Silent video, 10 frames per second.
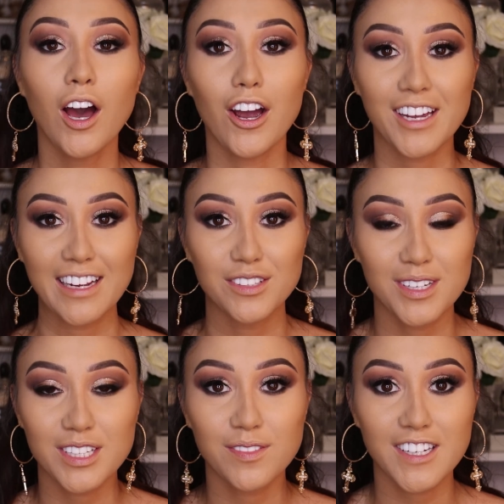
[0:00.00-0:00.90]
Okay, so
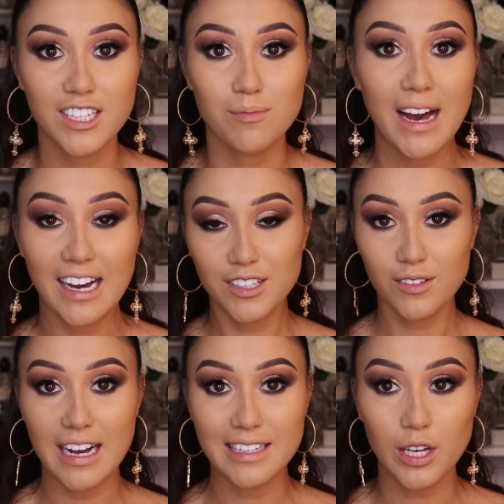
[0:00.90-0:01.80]
I just finished my under
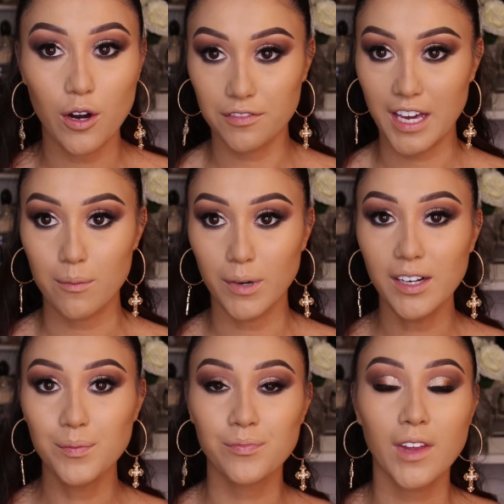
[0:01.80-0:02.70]
eyes off
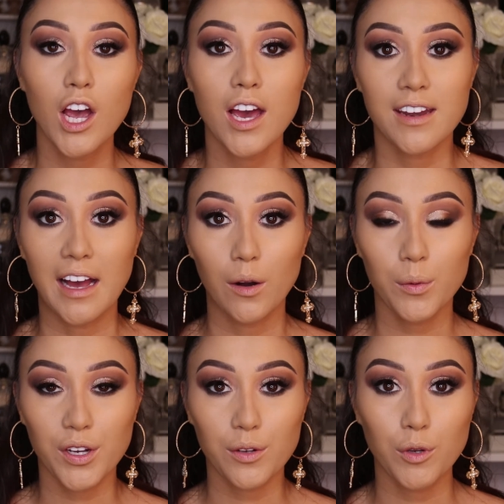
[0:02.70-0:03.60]
camera. Now
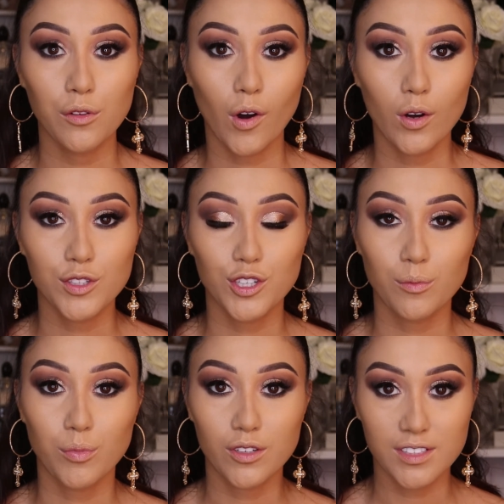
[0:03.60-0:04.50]
we're going to move on to
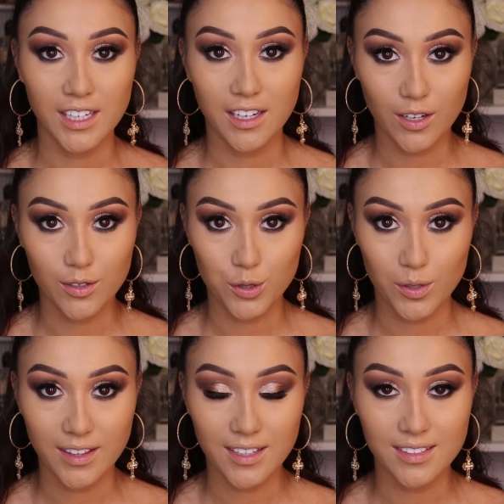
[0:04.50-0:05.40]
bronzing and
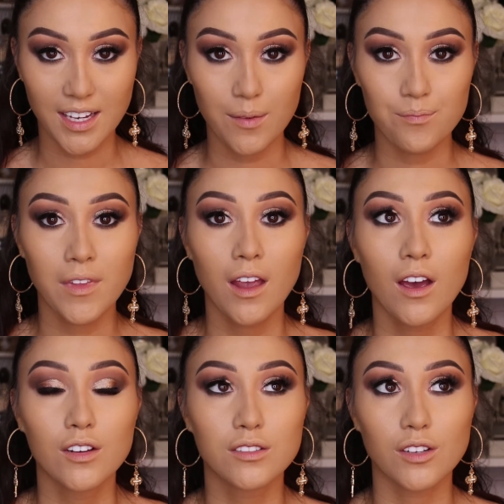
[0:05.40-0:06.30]
contouring the skin.
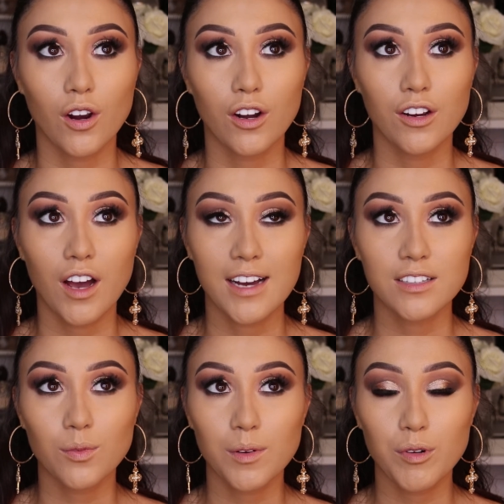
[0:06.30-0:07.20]
So I
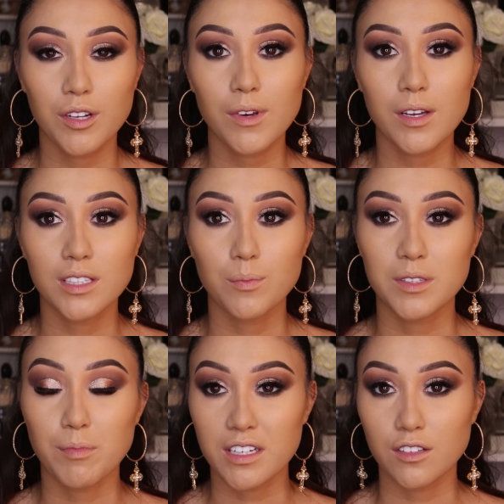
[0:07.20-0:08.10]
just want to put it into
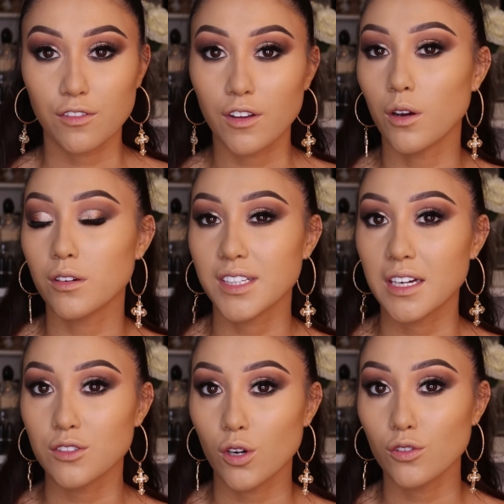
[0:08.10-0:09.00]
perspective for those
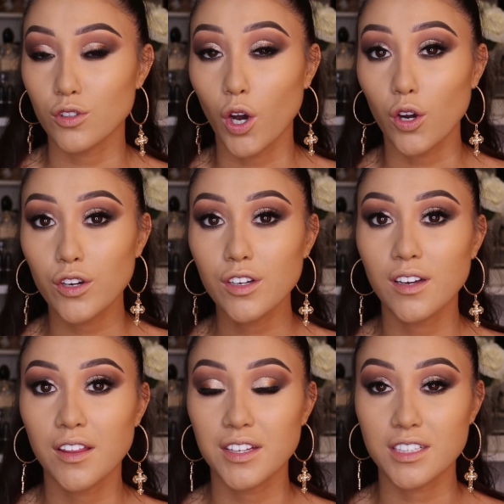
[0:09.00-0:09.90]
that don't know
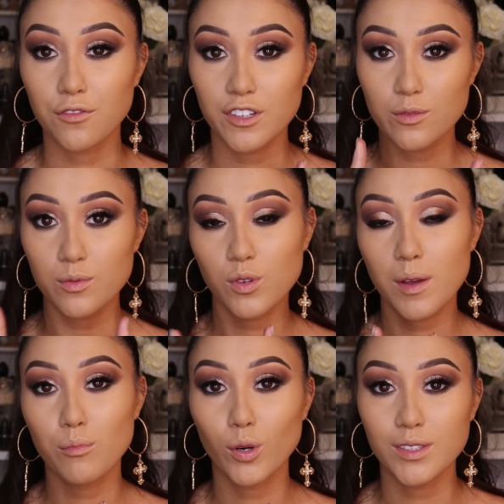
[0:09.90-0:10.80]
the difference
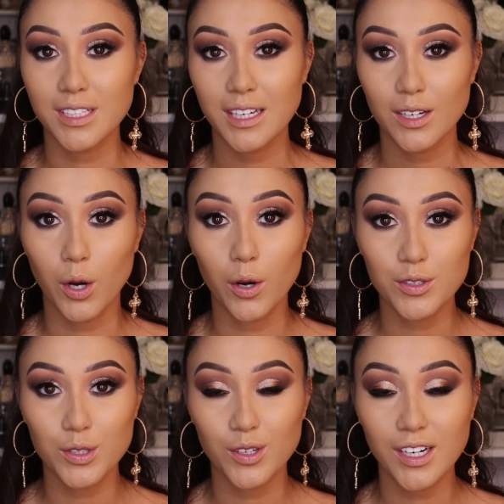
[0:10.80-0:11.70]
between bronzing and
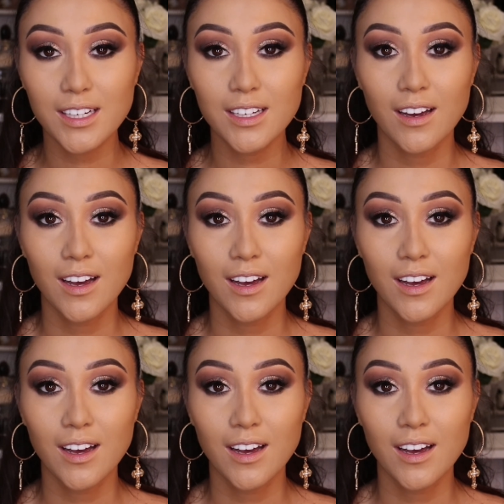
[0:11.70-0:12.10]
contouring.